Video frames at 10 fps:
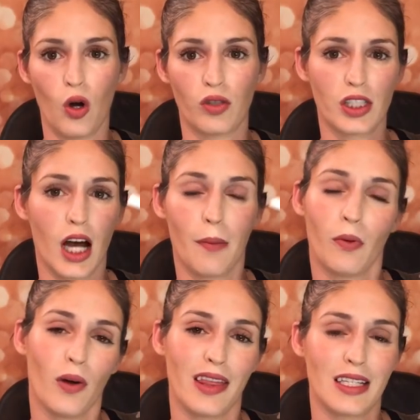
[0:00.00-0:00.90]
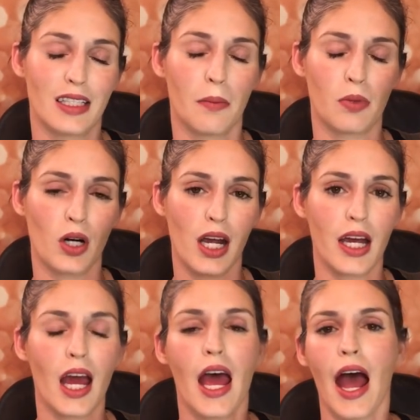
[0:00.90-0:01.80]
go over top with this
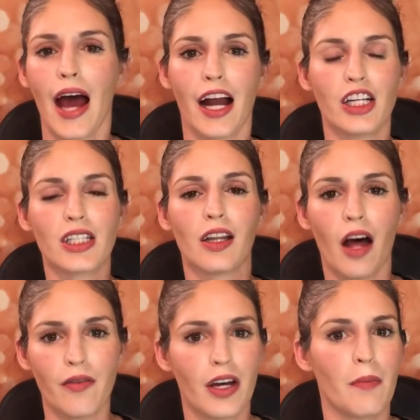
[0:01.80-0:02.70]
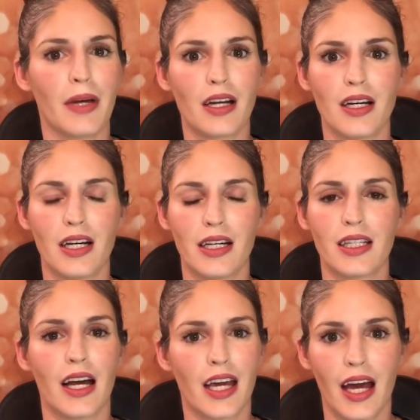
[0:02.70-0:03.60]
Brink. And I just love it
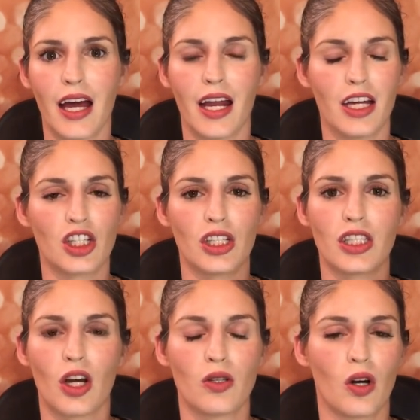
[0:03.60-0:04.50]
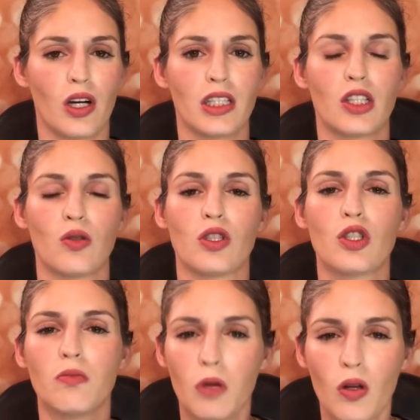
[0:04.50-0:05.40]
because again, it just goes on so
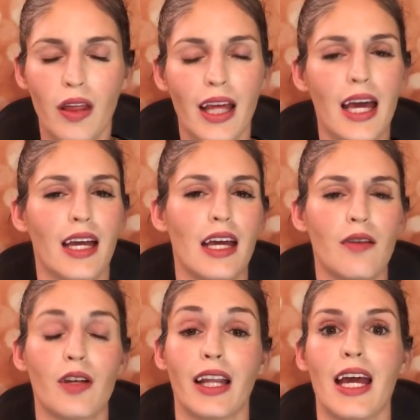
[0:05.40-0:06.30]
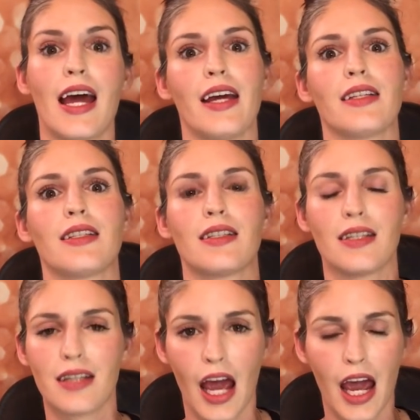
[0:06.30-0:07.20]
smoothly and evenly and it
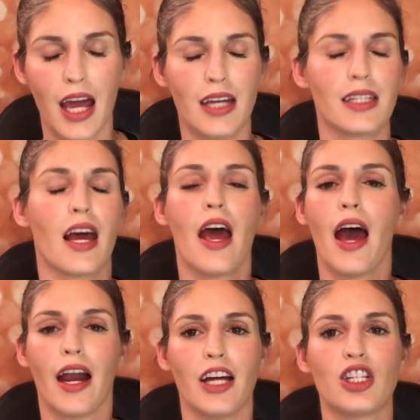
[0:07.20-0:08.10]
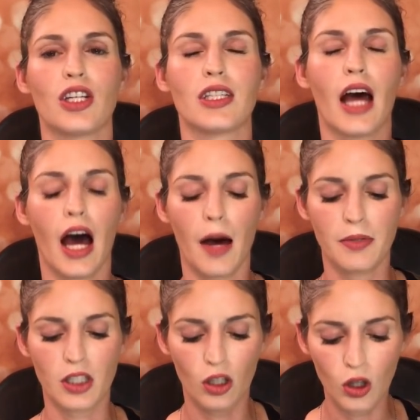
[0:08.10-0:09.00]
stays. And I just
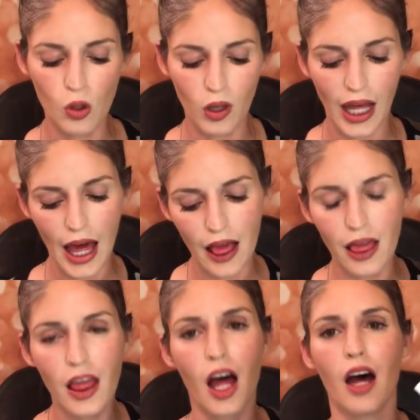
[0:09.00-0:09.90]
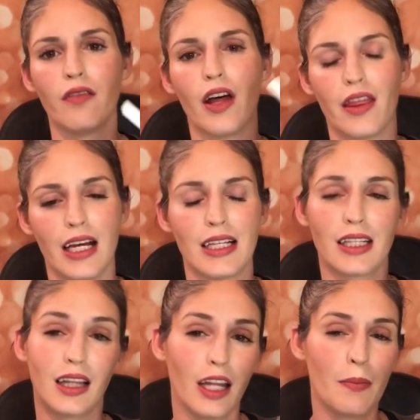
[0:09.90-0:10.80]
absolutely love
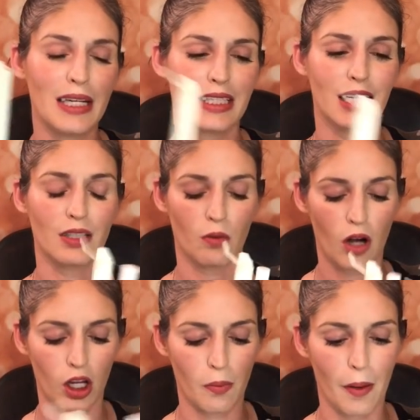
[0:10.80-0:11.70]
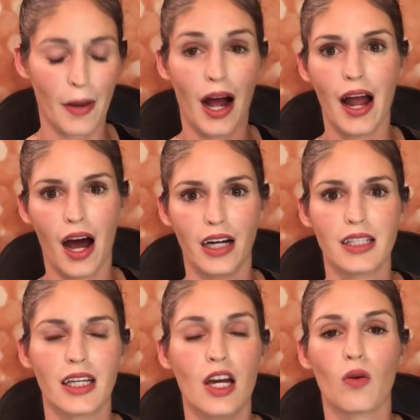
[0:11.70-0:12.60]
these lippy sticks from ColourPop. I
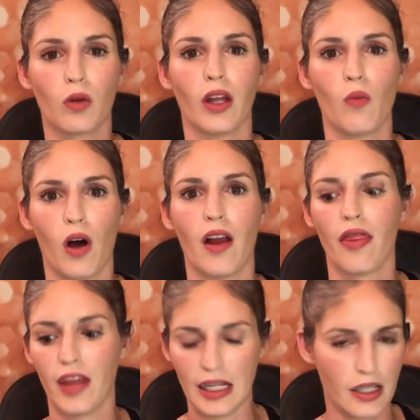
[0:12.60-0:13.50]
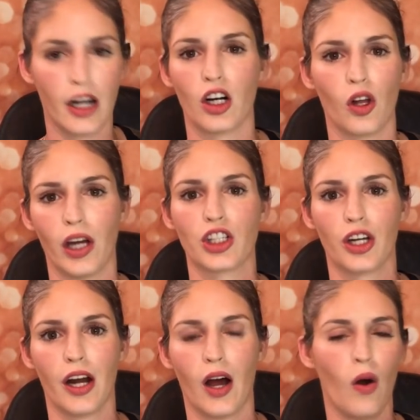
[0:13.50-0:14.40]
honestly really want the entire
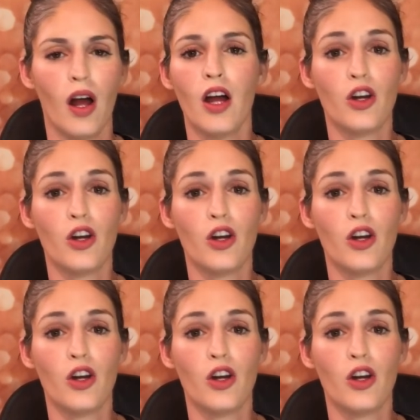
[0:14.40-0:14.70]
collection now.